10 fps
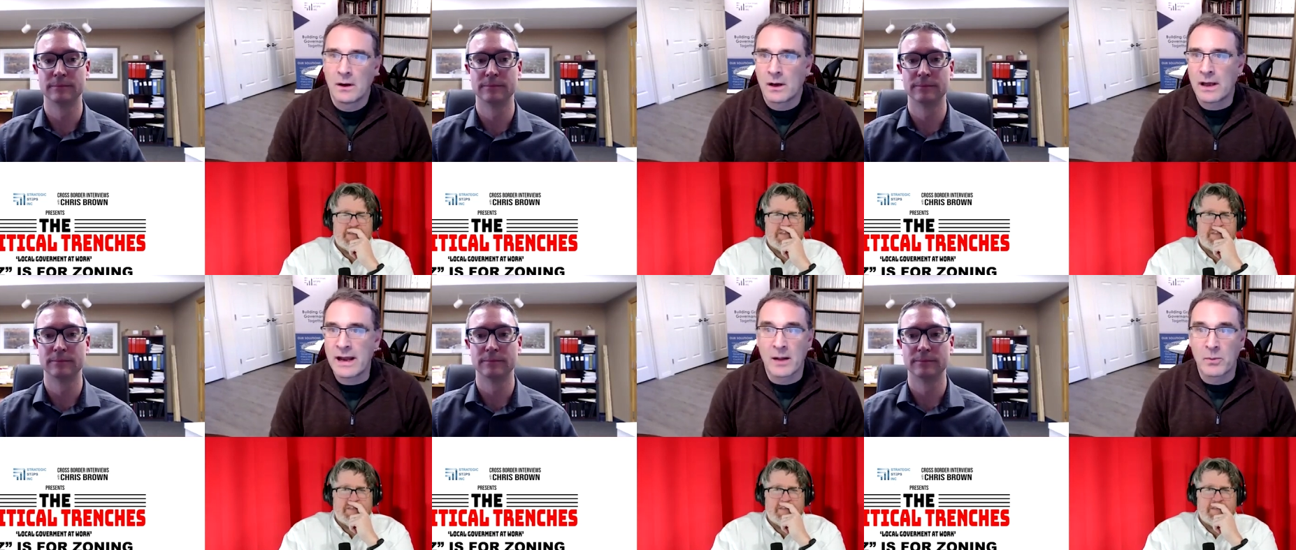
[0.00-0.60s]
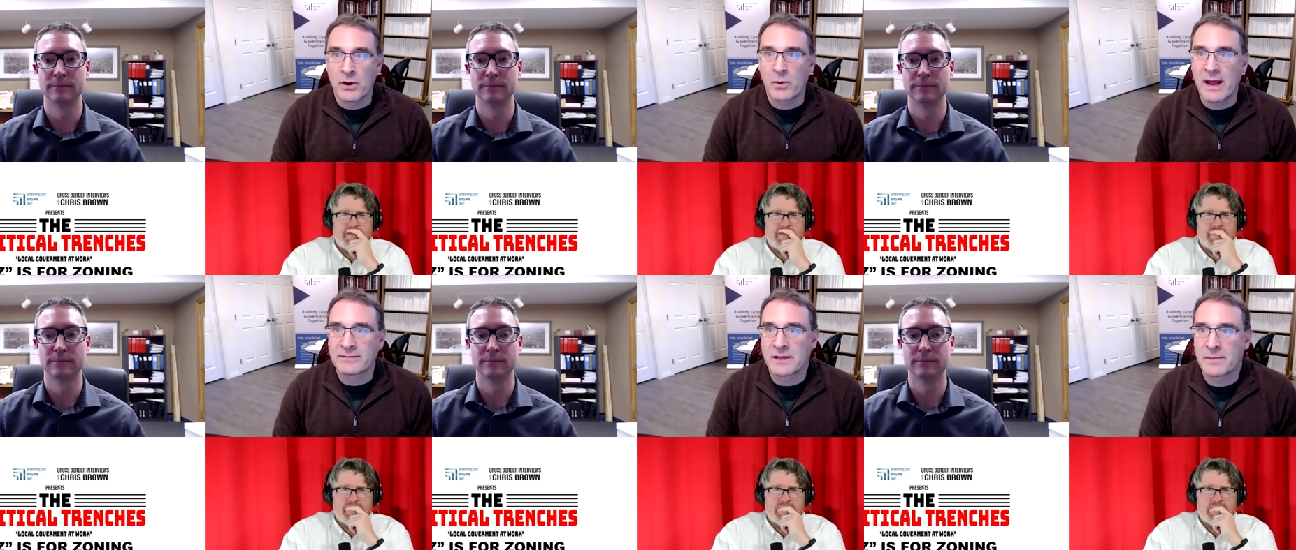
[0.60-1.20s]
Speaker 1: In Alberta, we
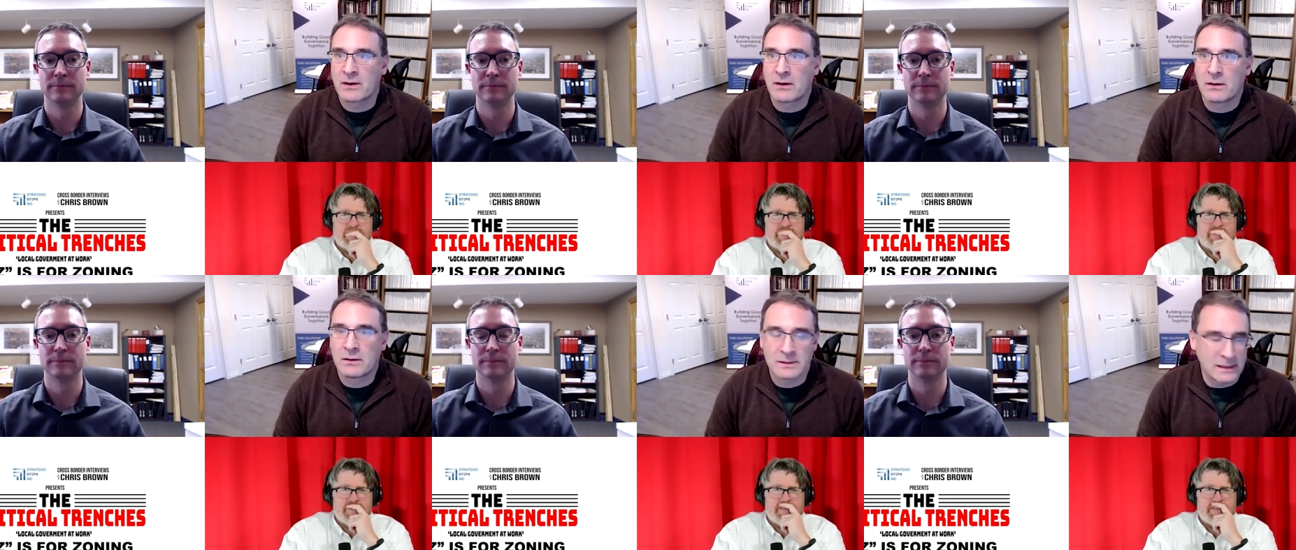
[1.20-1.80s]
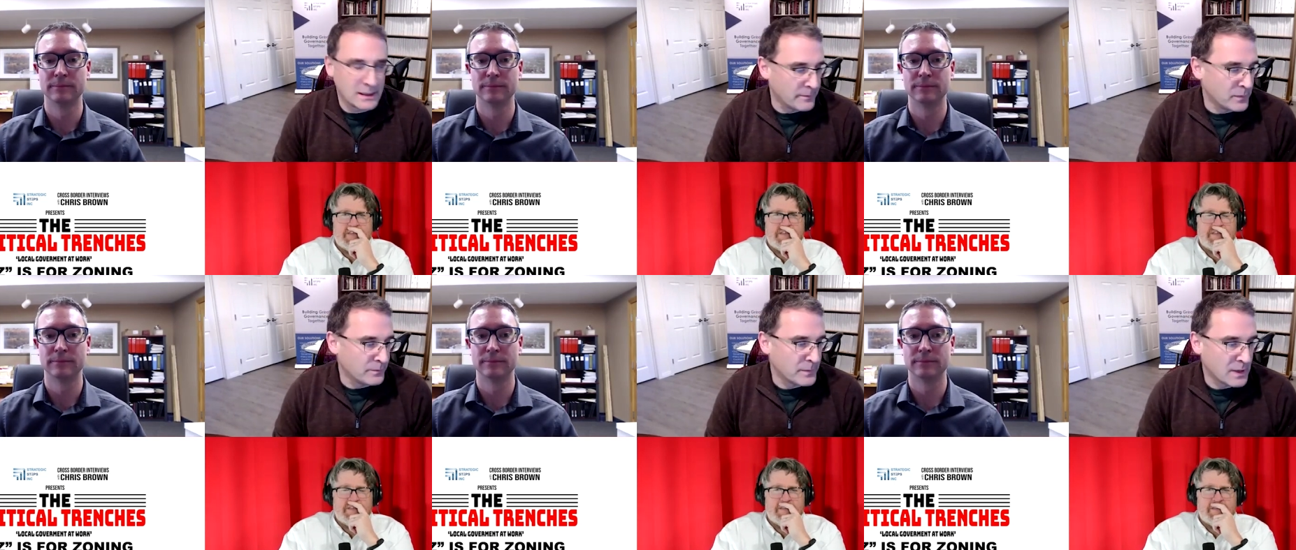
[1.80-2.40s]
have something called
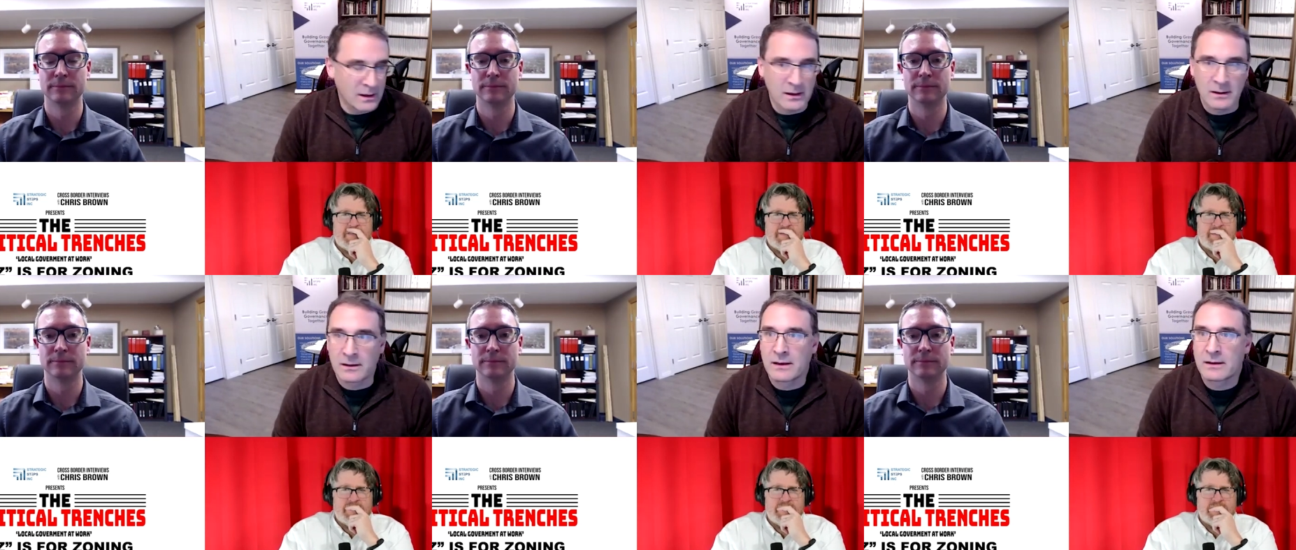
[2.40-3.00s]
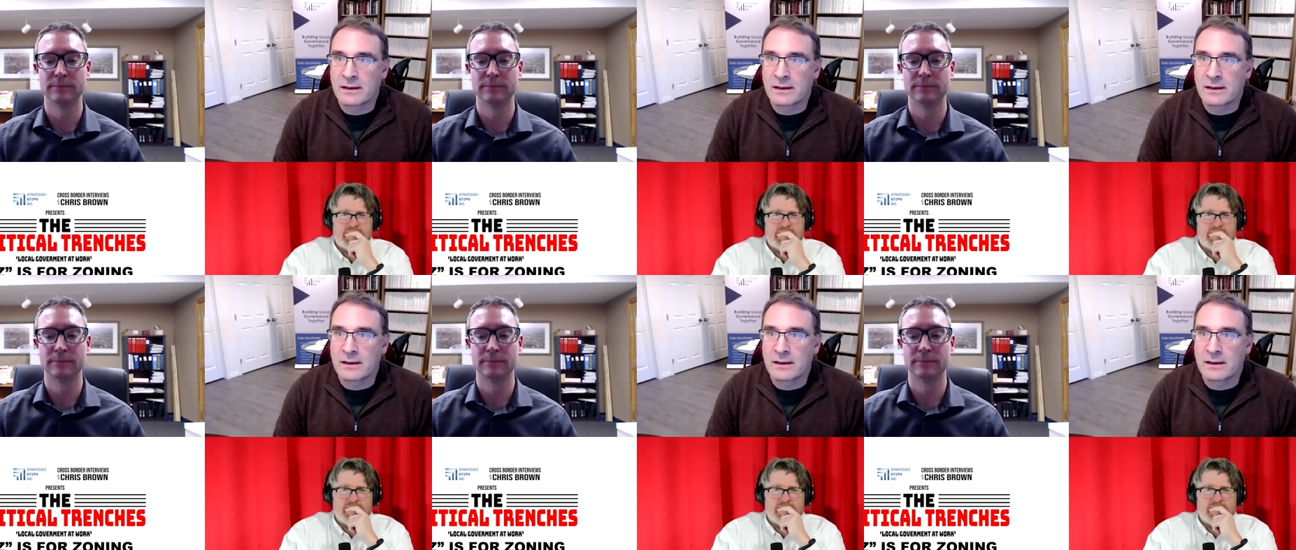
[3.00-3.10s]
um, uh,